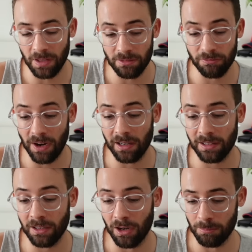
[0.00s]
And then
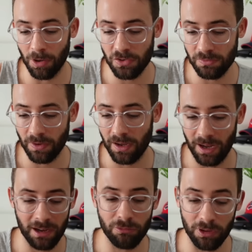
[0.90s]
finally on MarginFi,
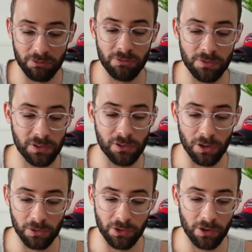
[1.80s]
I have like fifty
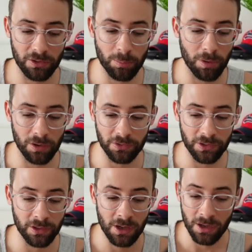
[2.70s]
dollars on deposit.